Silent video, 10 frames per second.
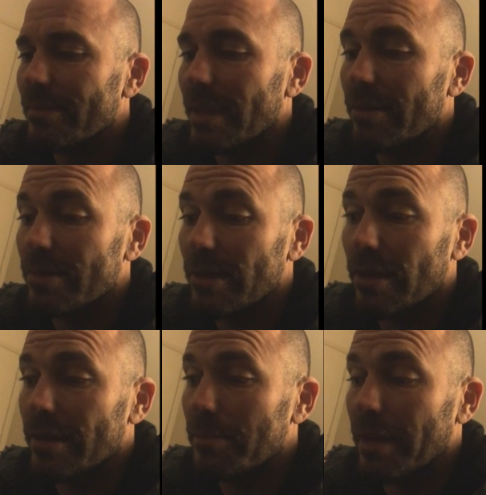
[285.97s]
It was
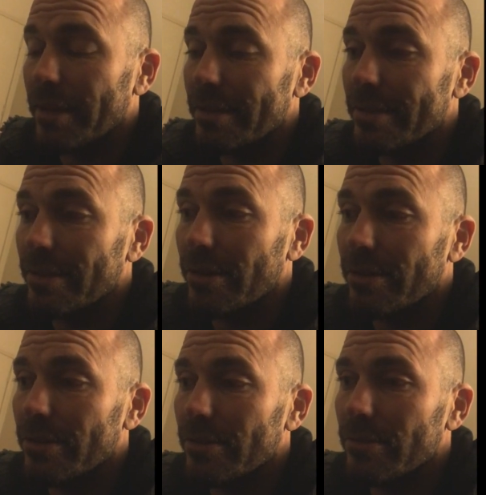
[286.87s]
totally painless
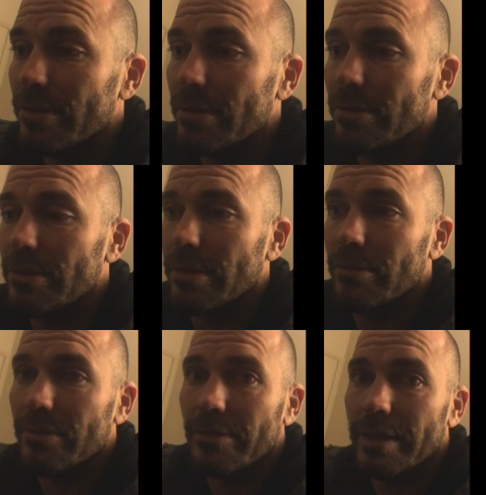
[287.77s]
though. I
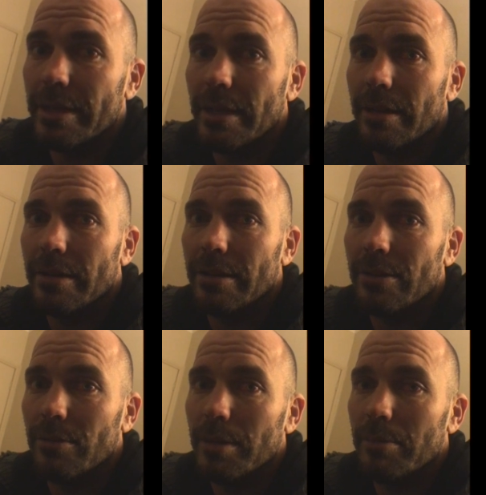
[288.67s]
was freaking out a
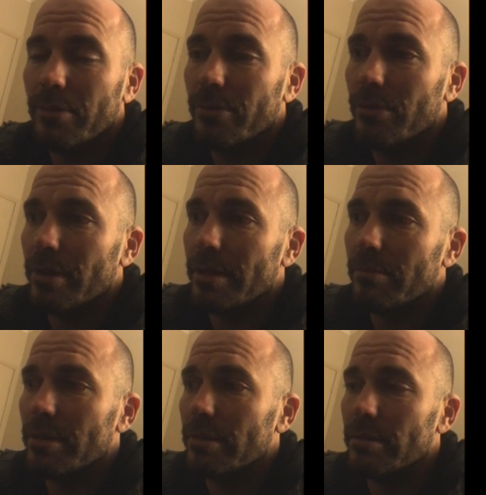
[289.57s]
little bit
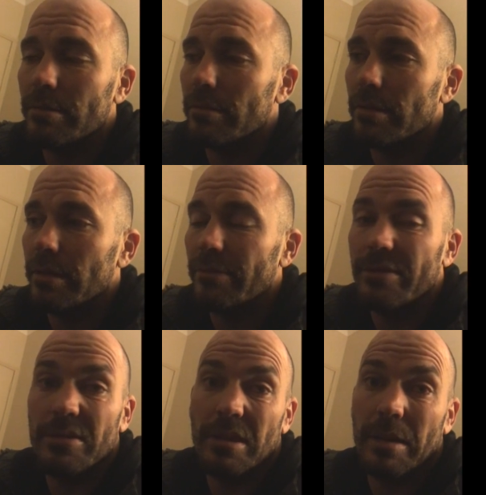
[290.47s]
beforehand, but I didn't
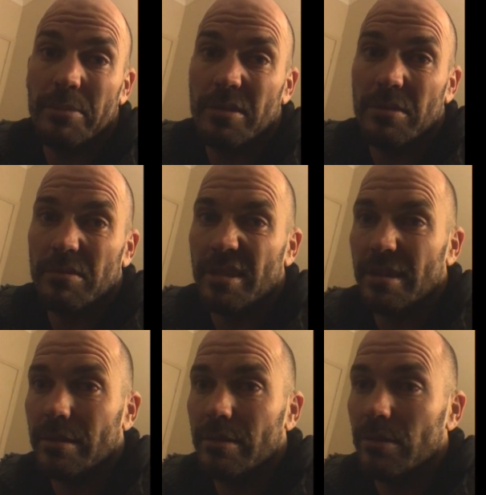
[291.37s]
feel the absolute
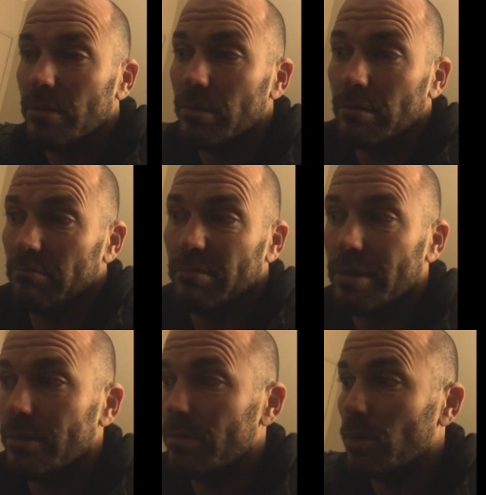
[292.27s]
thing. It
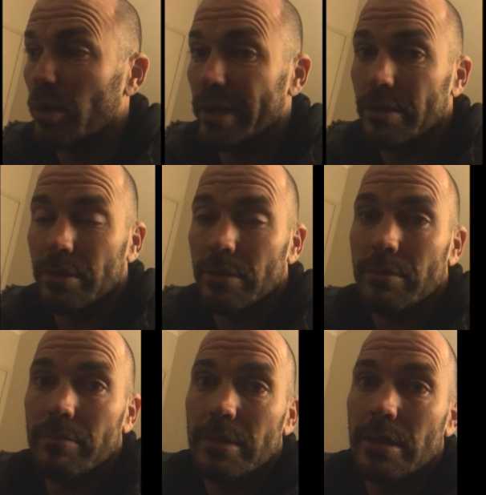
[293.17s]
was quick too.
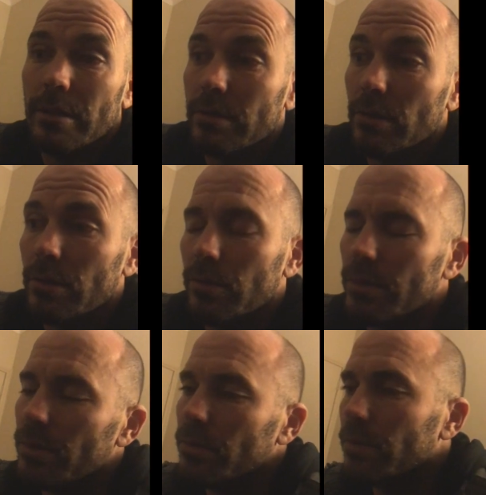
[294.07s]
Doctor
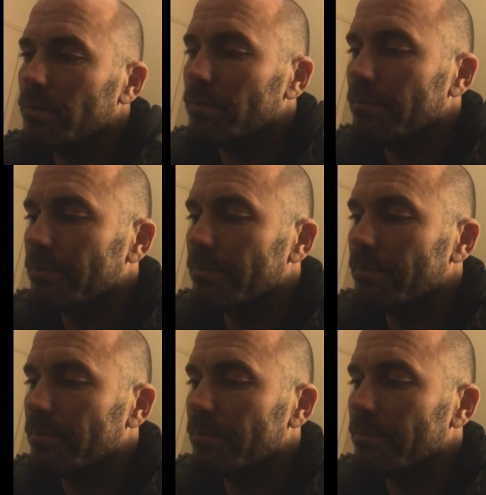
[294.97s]
was awesome.